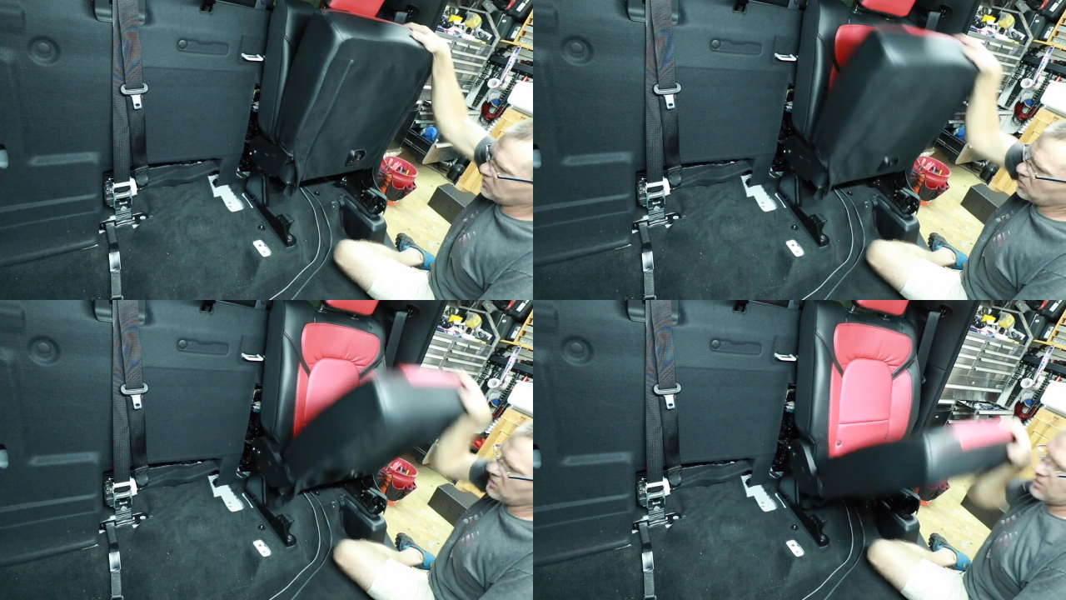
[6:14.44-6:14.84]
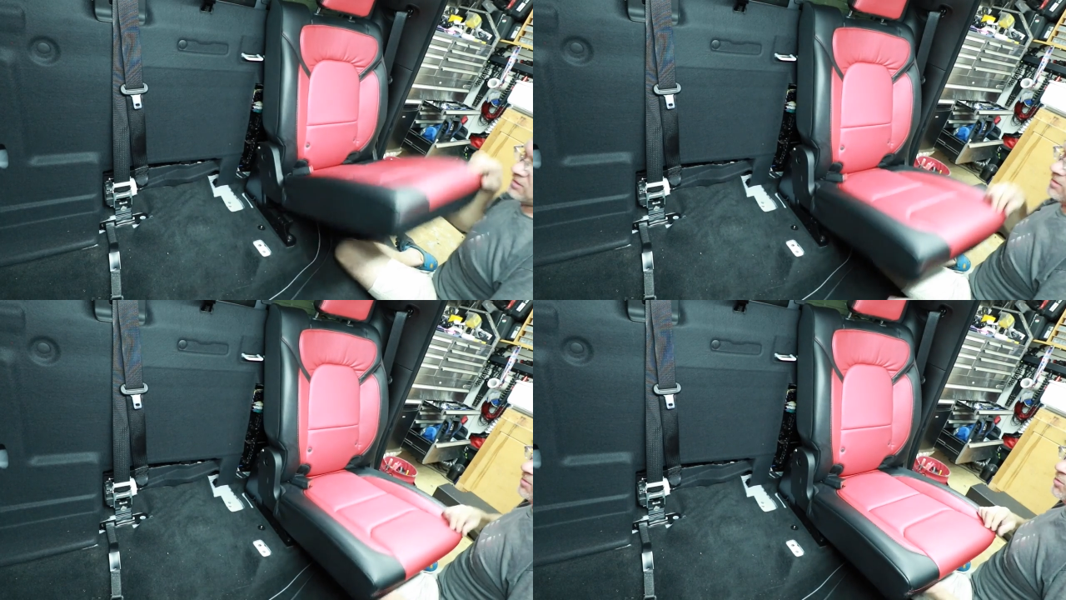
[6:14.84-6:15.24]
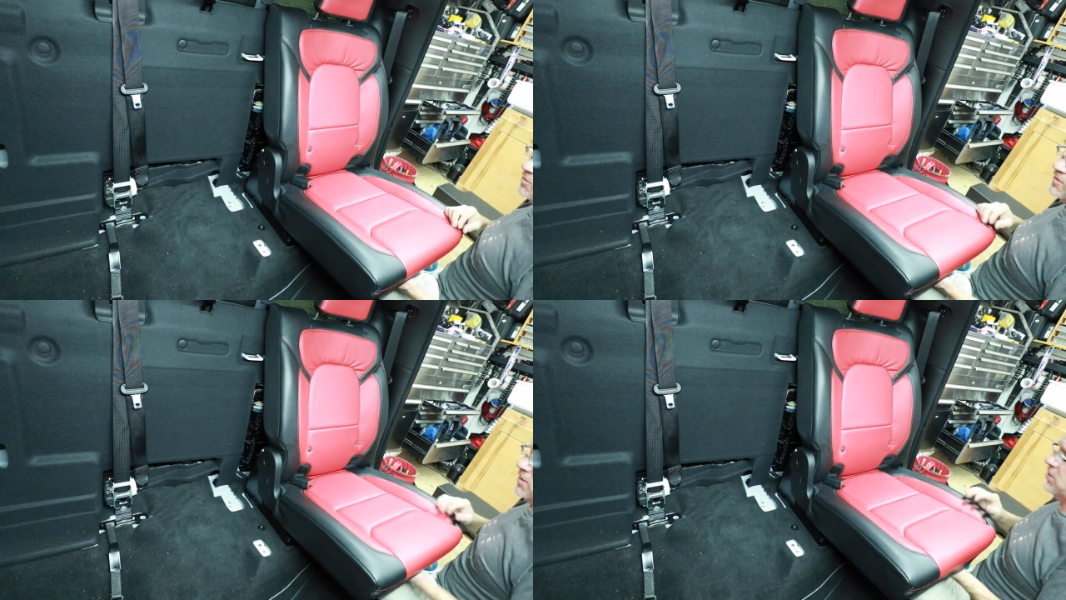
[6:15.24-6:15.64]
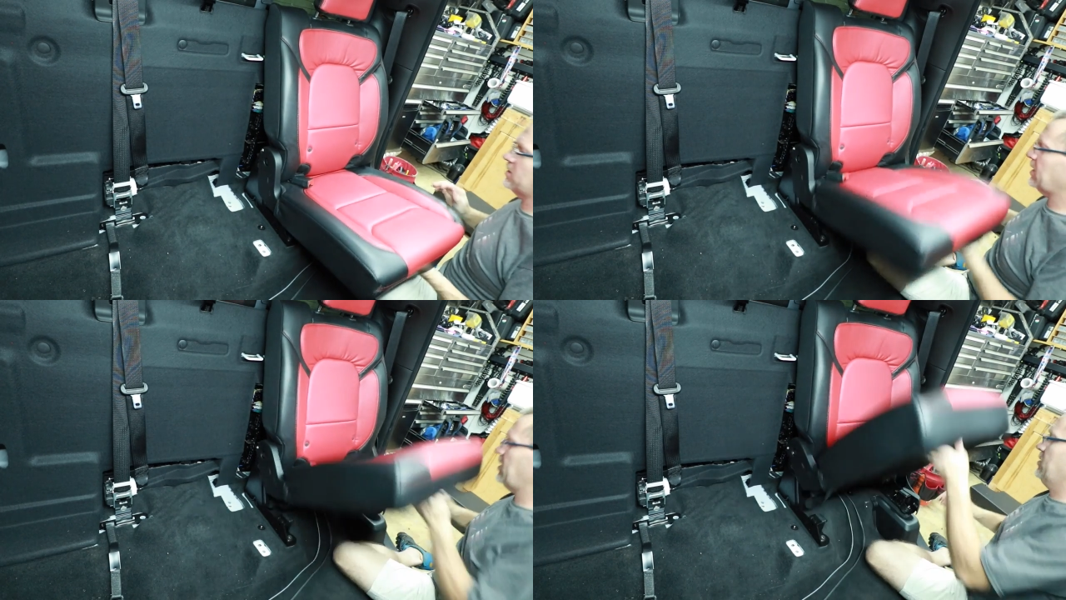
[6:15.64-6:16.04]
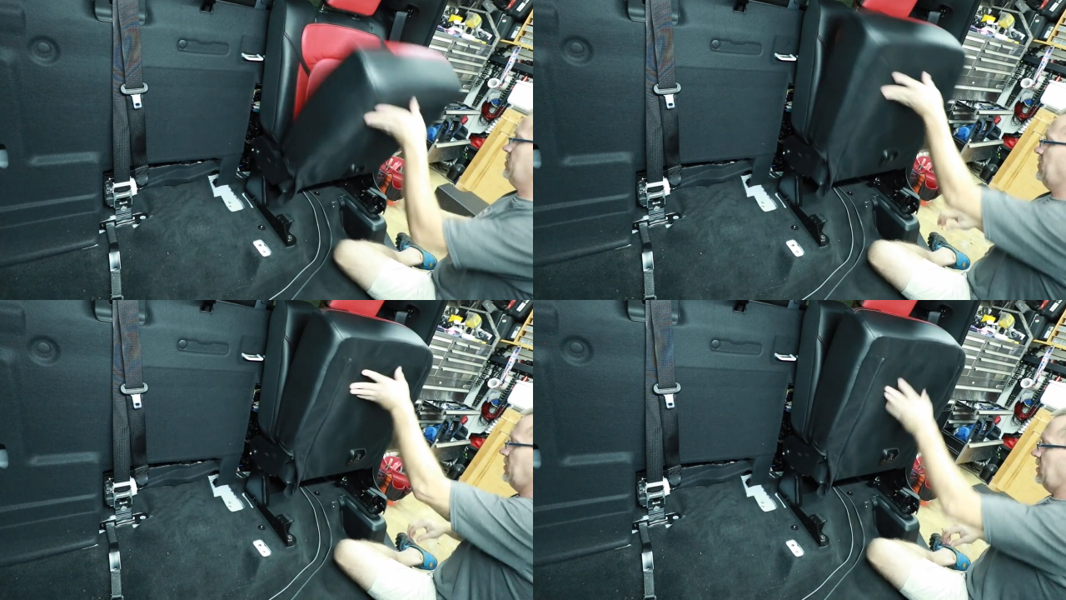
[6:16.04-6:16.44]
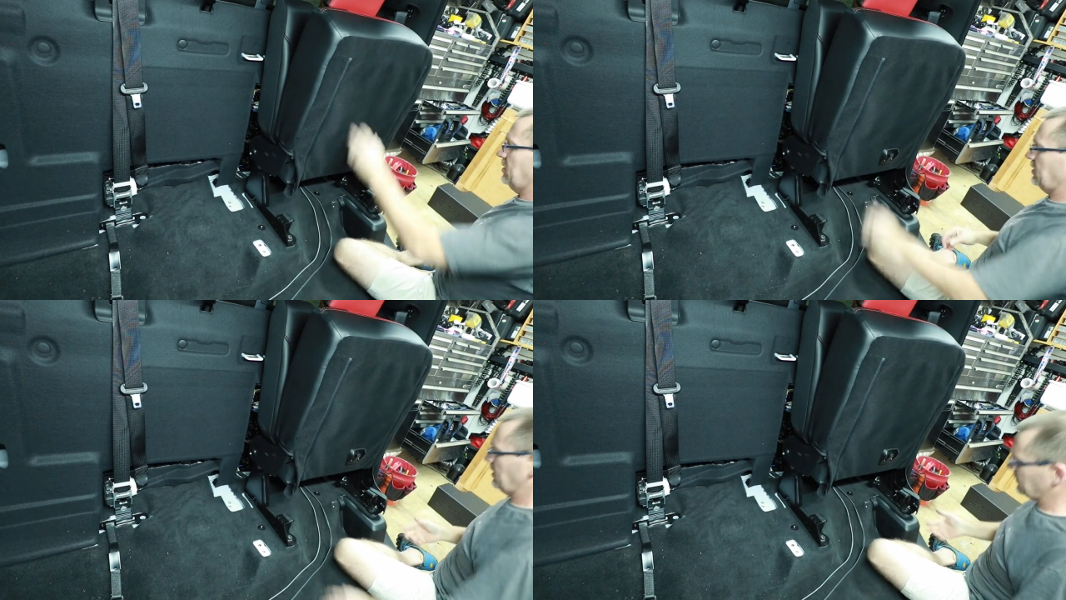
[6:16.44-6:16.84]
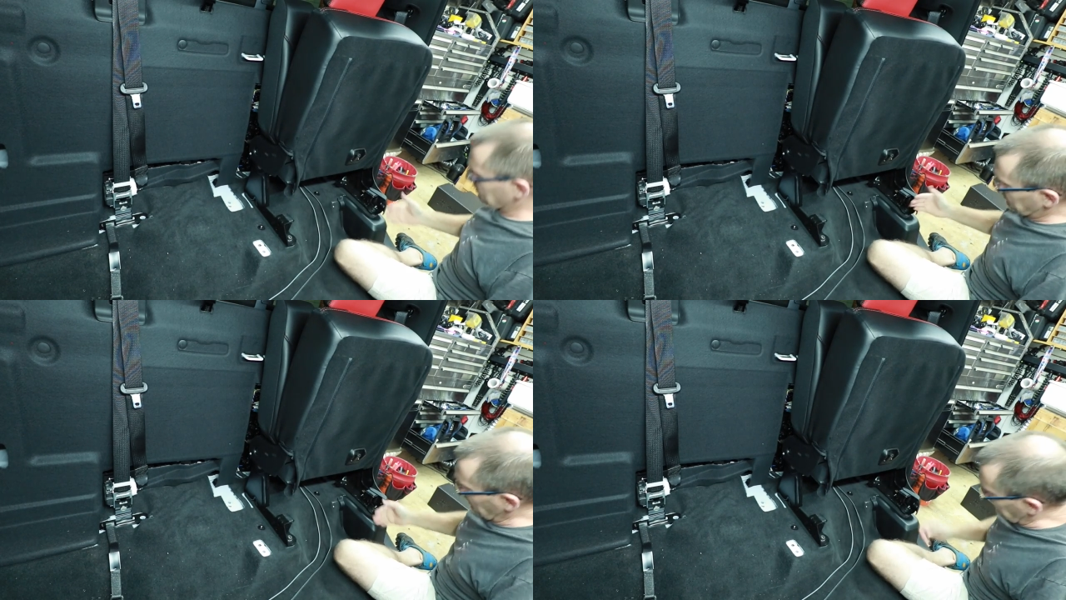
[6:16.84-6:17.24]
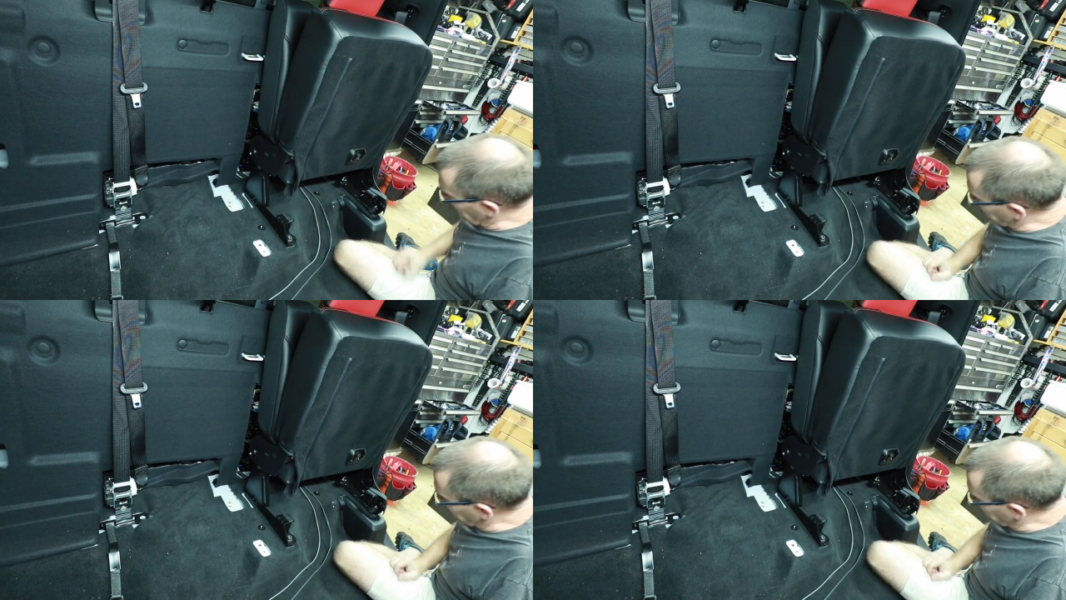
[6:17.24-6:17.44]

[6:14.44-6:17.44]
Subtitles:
No face is visible, so there are no lips to read.